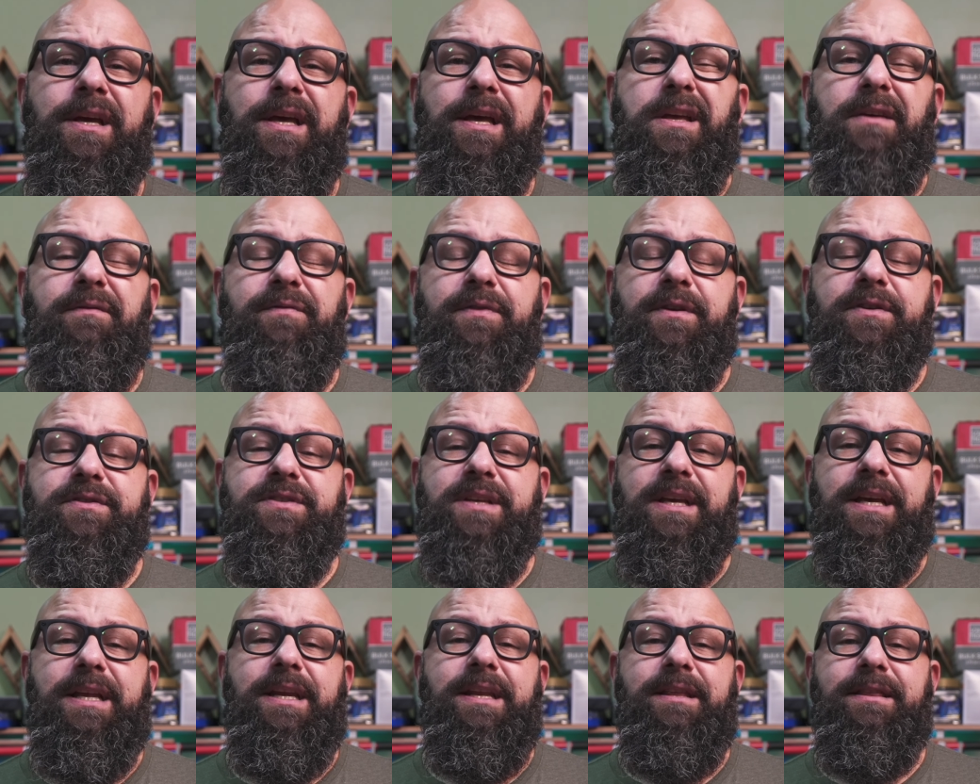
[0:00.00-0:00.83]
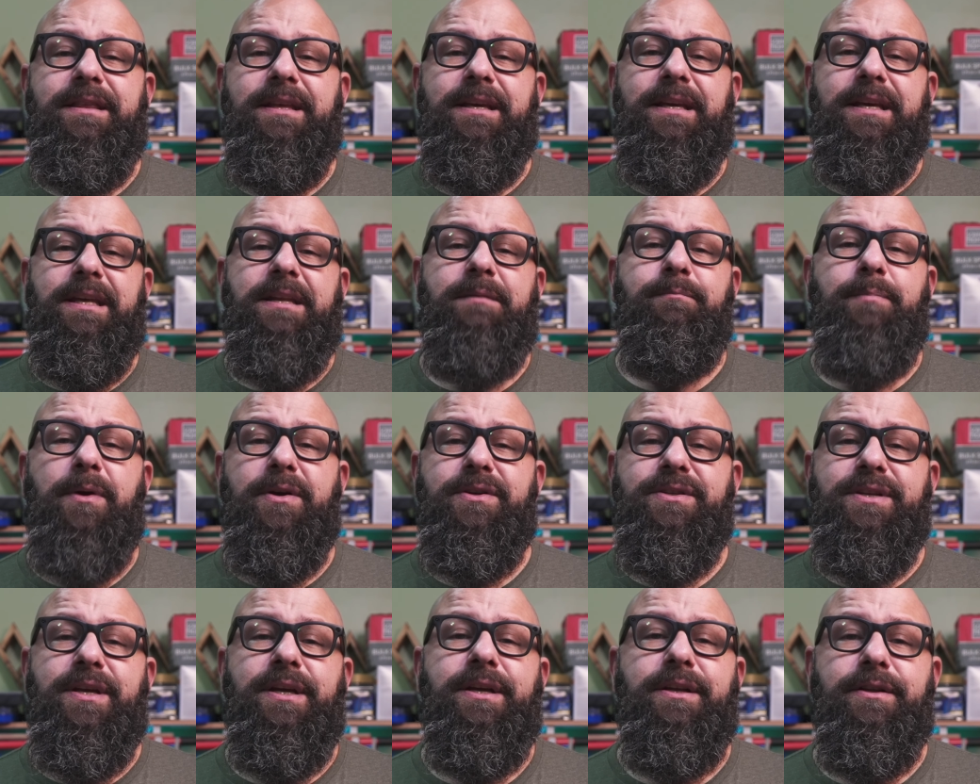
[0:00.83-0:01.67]
If there's anything in
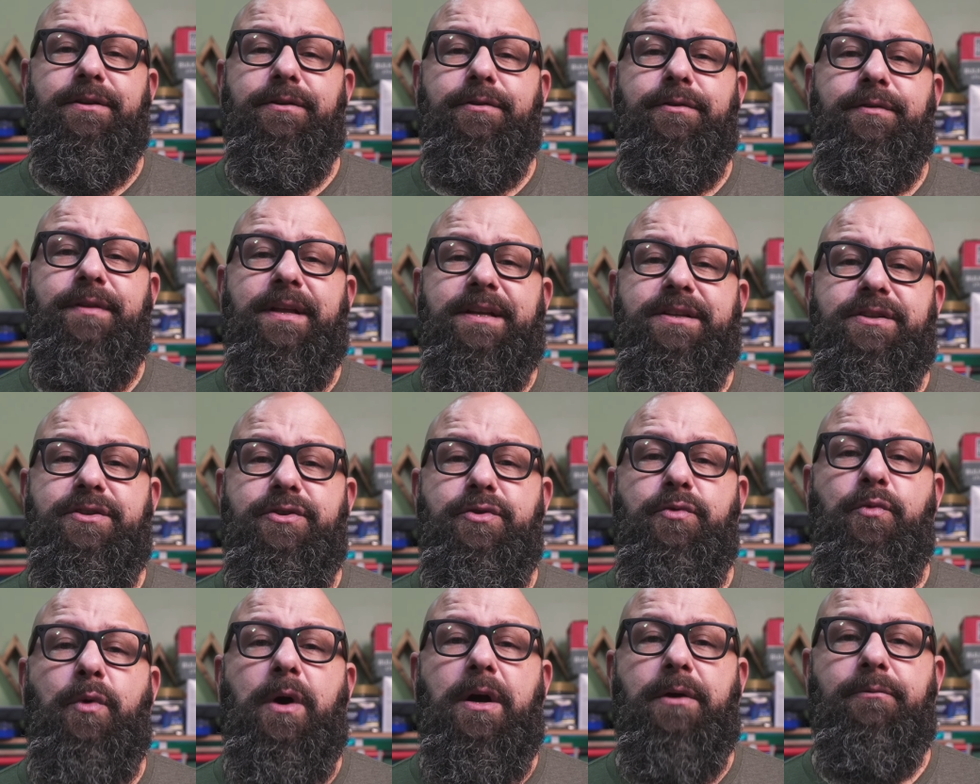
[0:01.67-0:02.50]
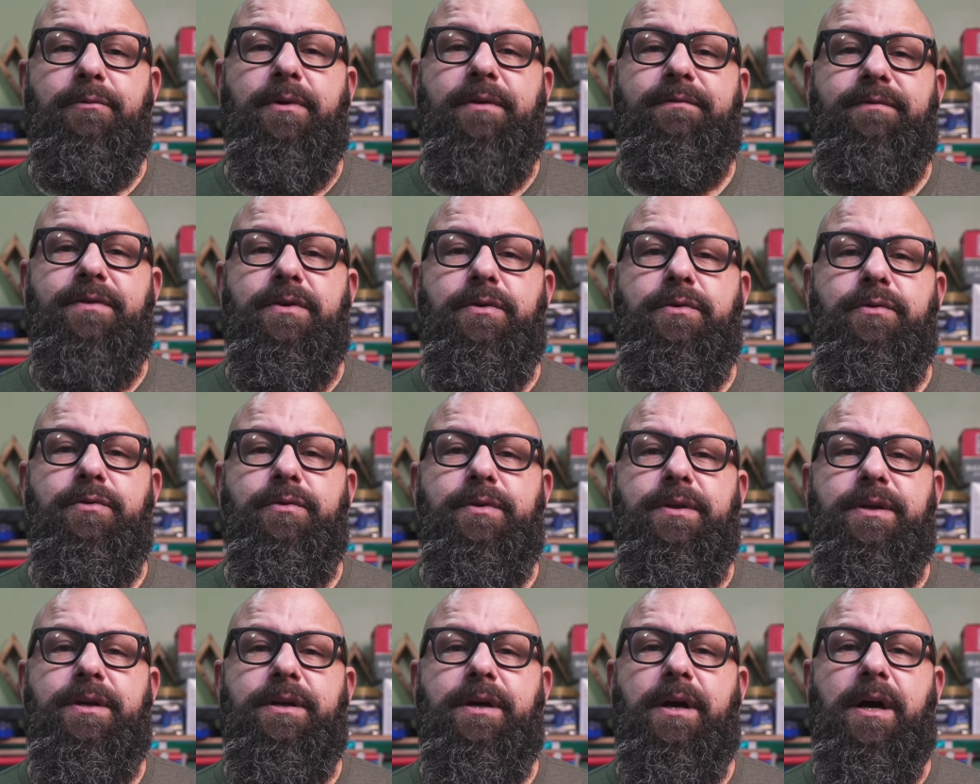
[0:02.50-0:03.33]
particular that you want
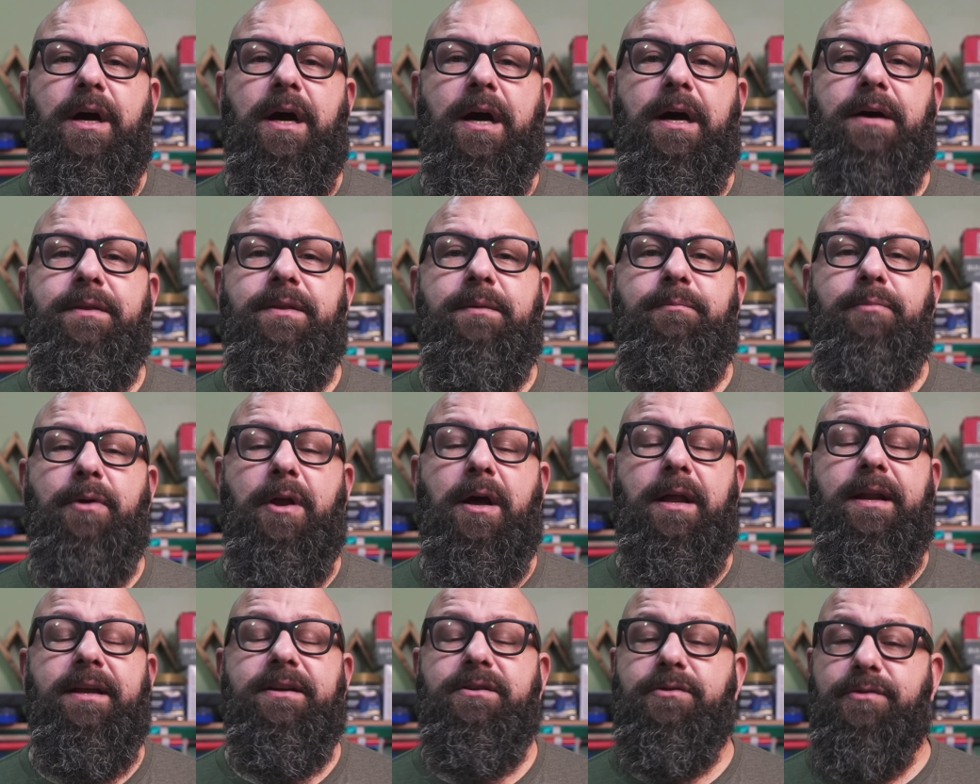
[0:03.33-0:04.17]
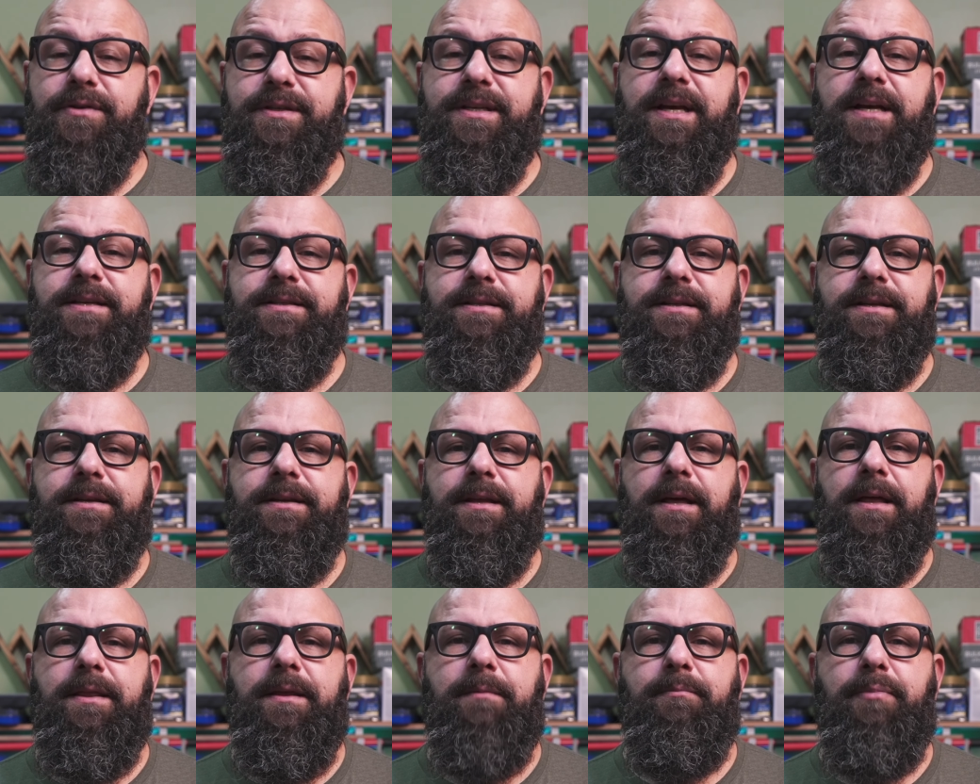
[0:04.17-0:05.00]
reviewed on the product or tested
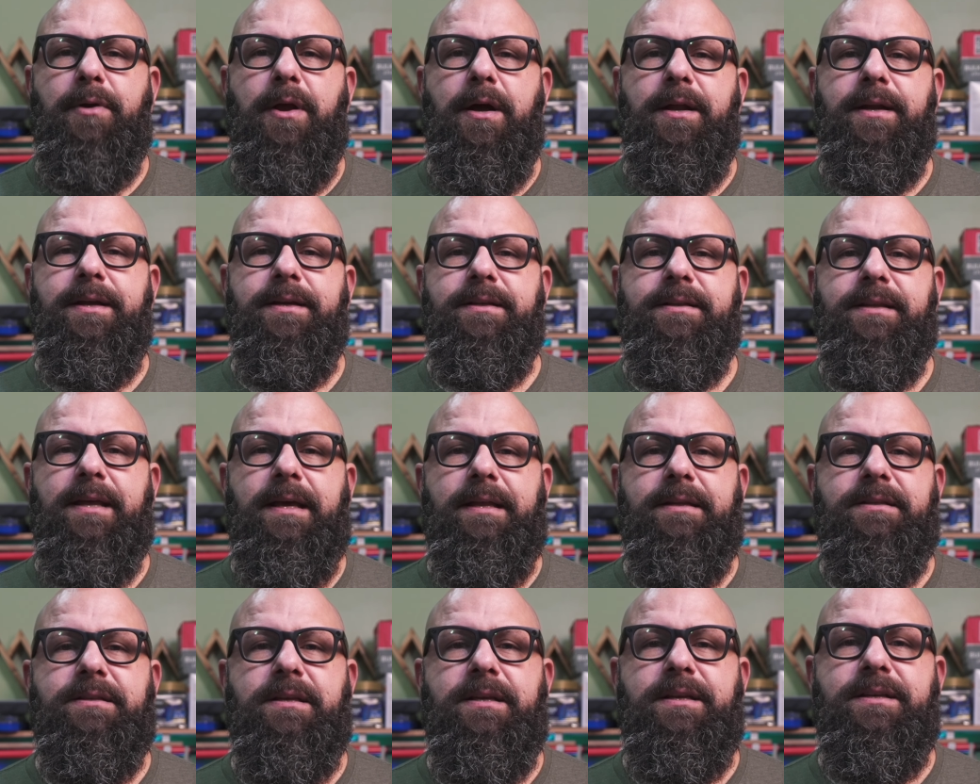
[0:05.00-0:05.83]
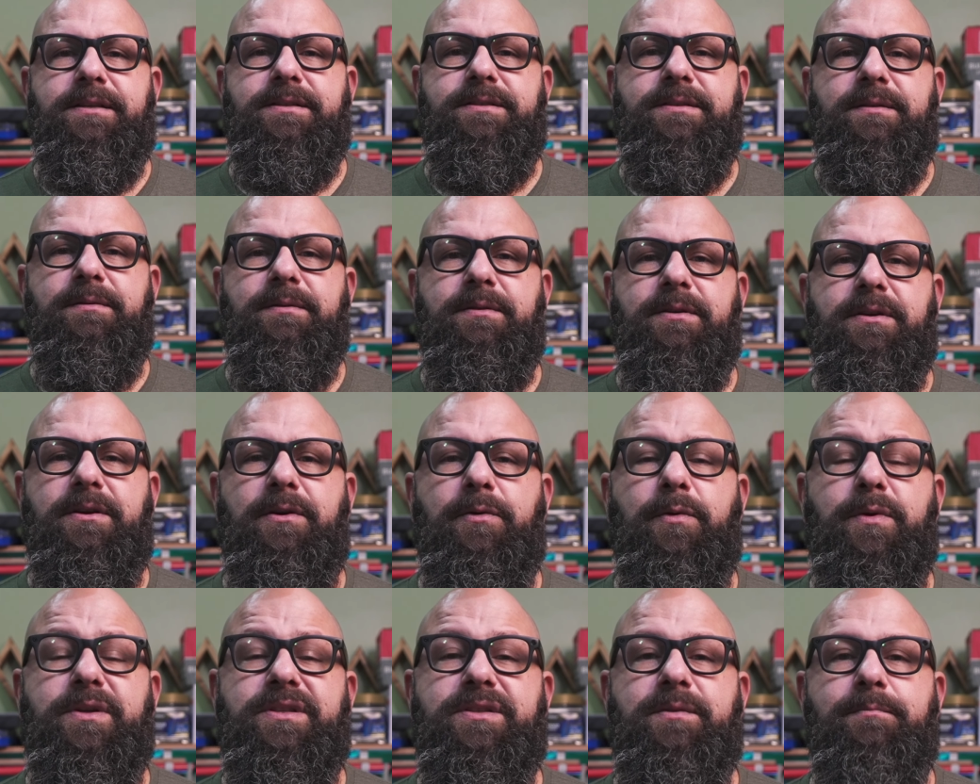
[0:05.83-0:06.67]
on the product that is
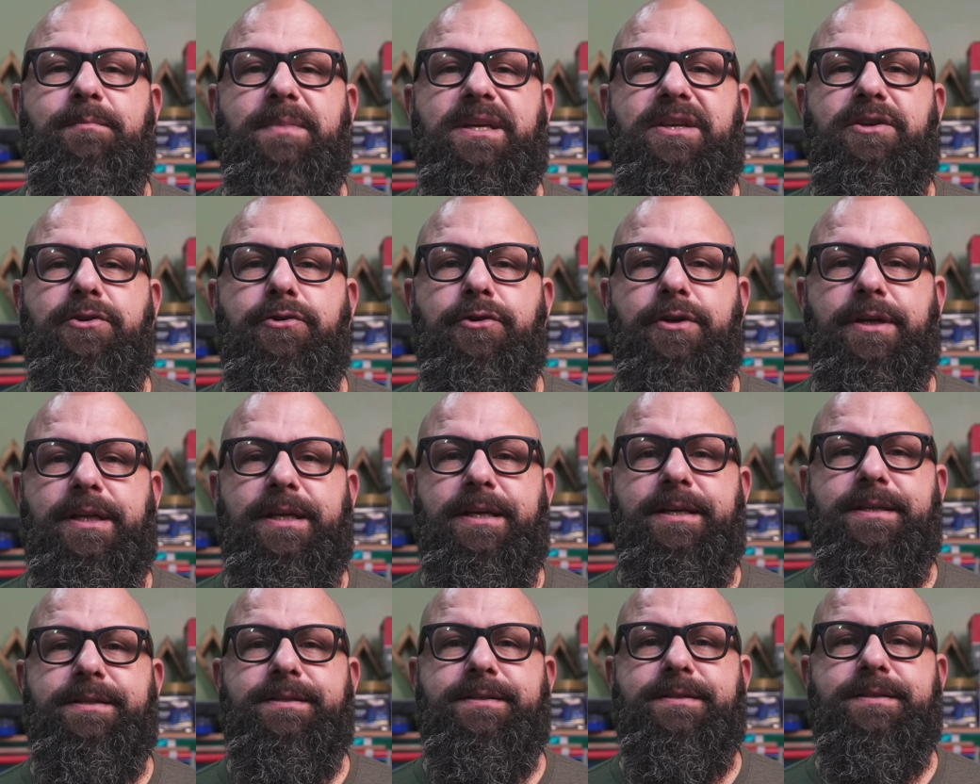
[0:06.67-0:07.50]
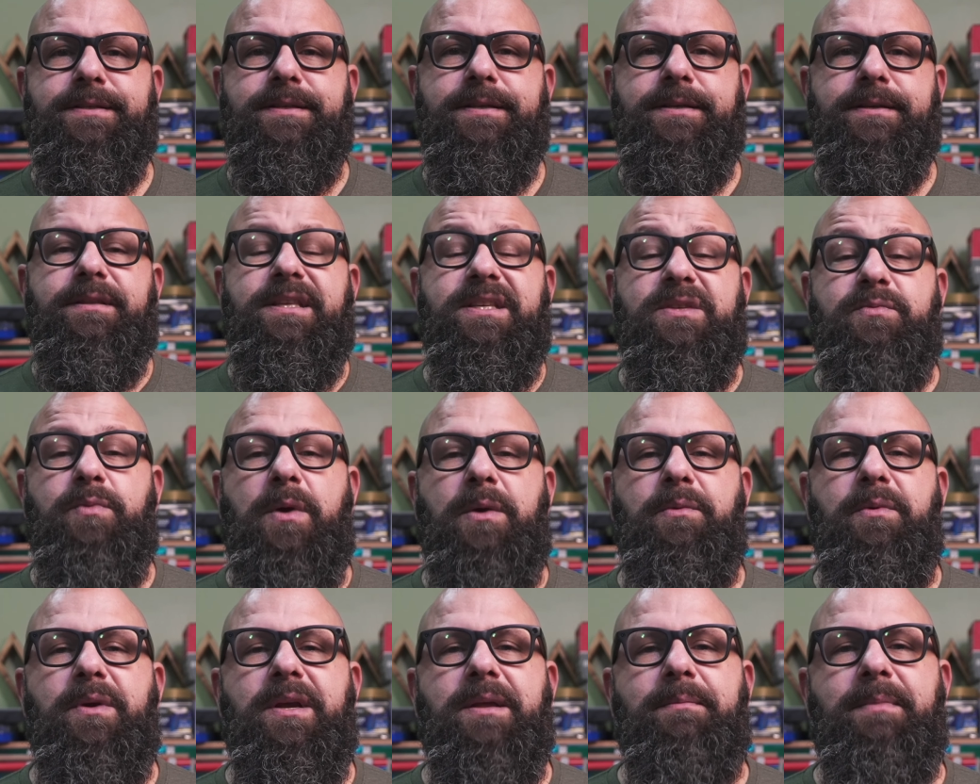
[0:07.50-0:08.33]
going to meet your needs. This way
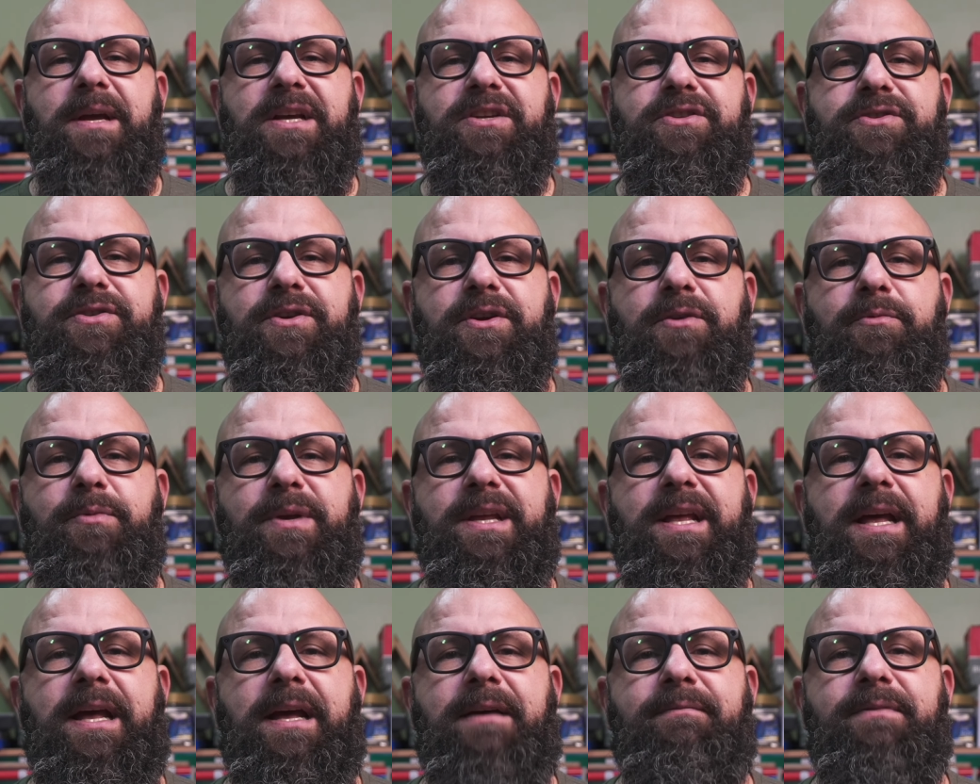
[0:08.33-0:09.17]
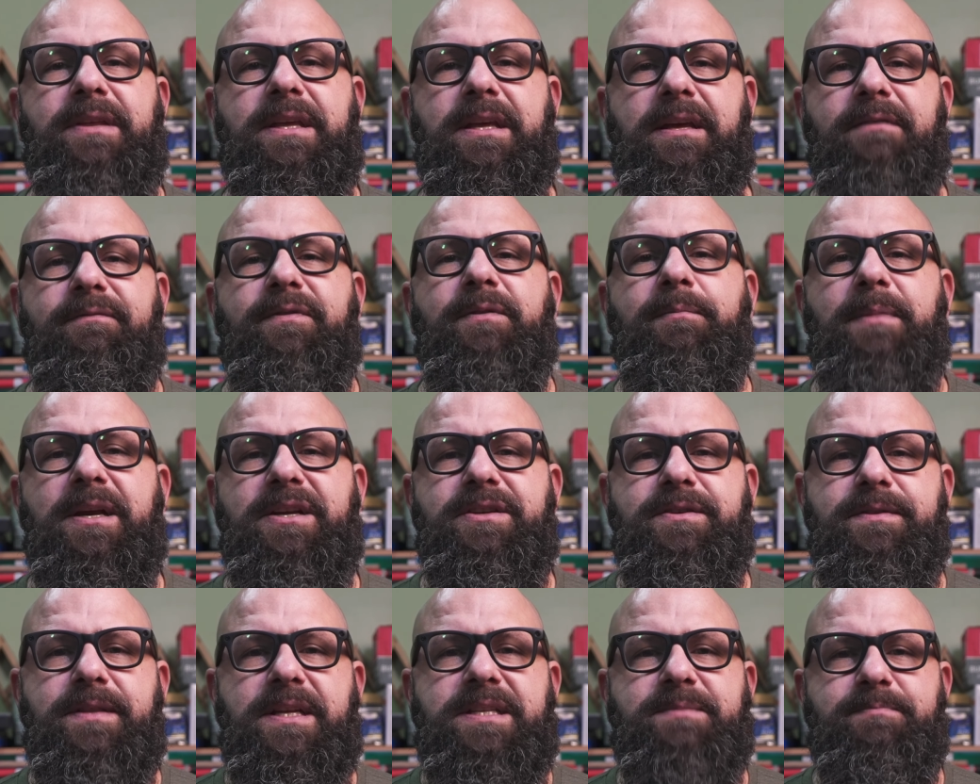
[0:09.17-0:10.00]
we can make sure we have the
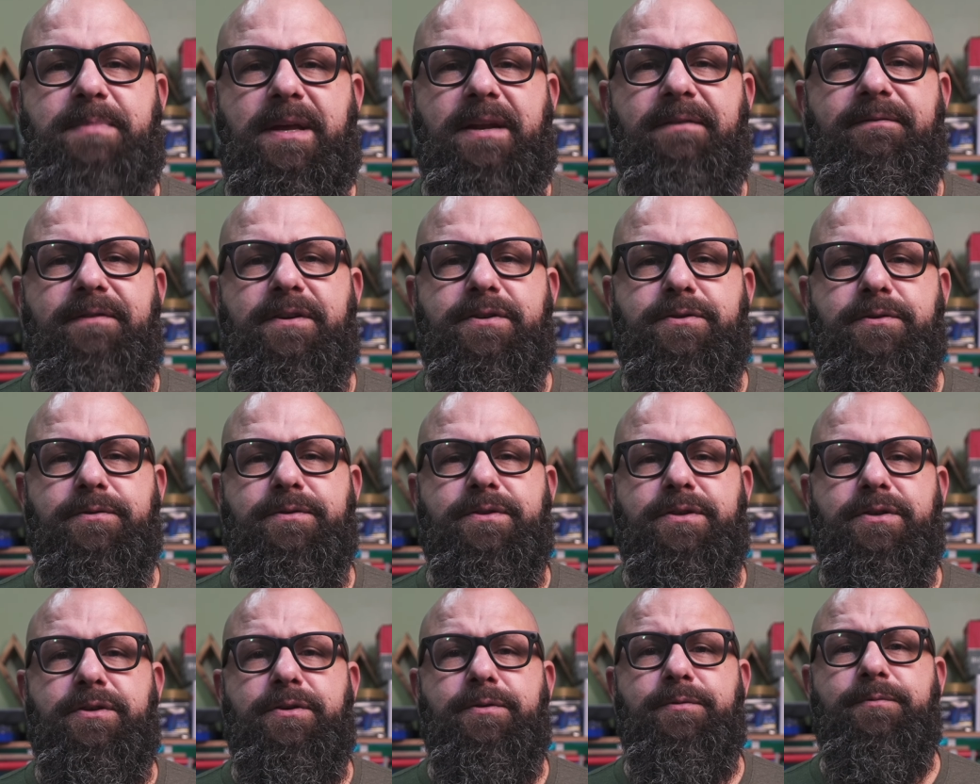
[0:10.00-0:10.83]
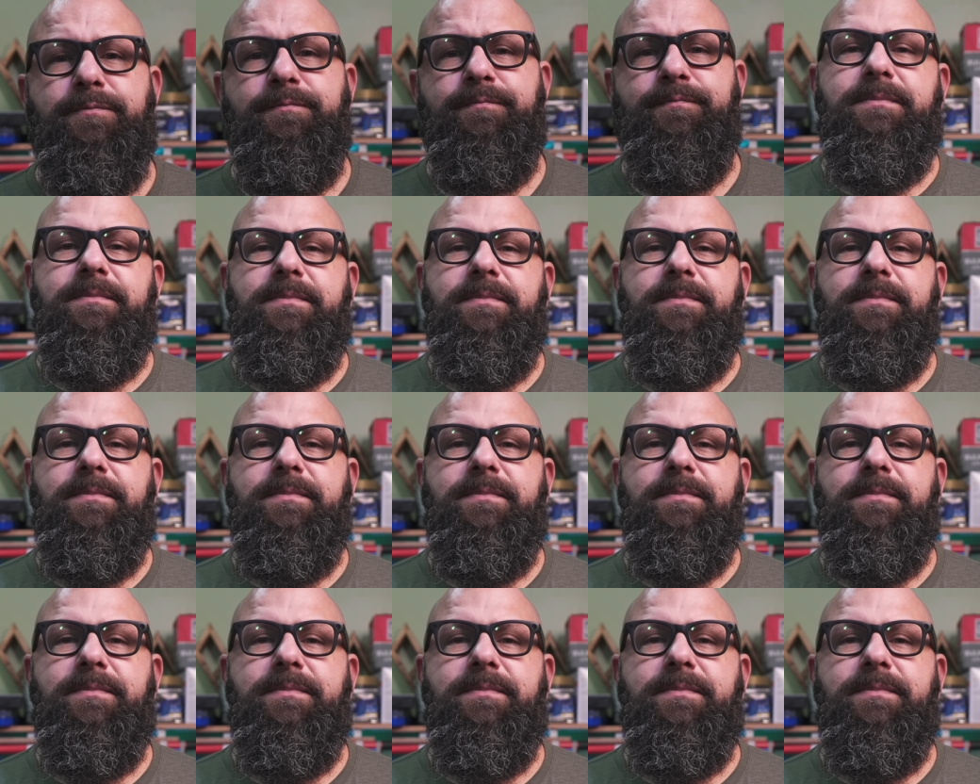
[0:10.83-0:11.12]
information that's beneficial to you.